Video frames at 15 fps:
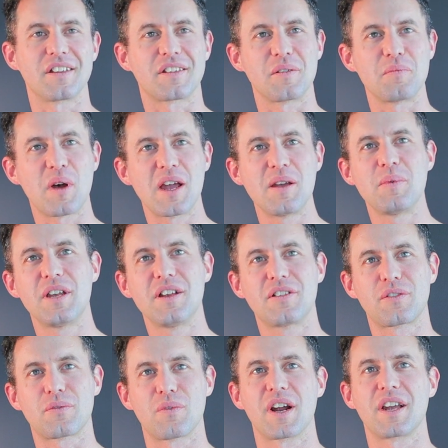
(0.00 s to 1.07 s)
So maybe
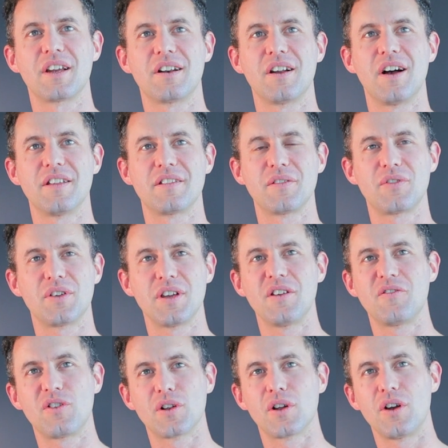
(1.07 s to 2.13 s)
just recognize
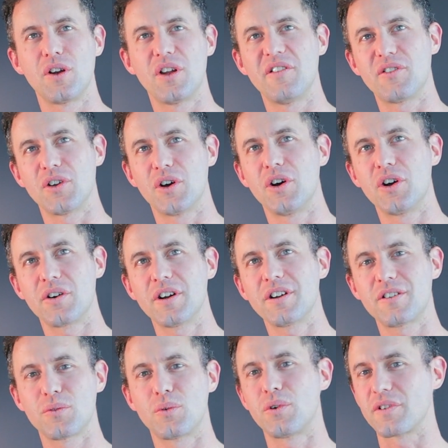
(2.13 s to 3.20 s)
if you're erring
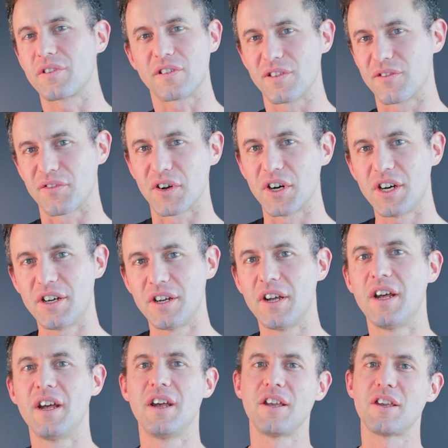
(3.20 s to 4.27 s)
towards defer,
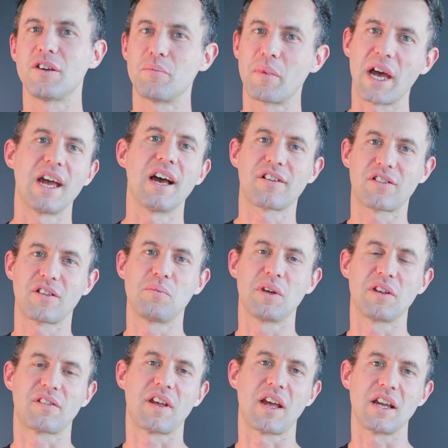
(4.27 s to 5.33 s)
you may actually
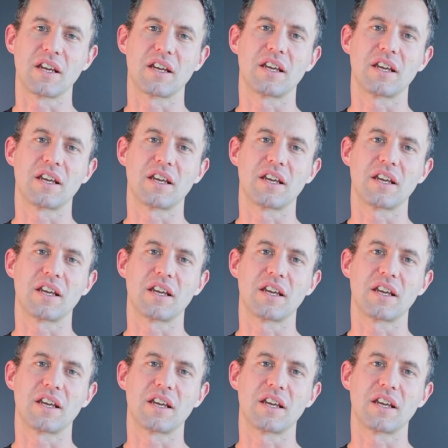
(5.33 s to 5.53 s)
be saying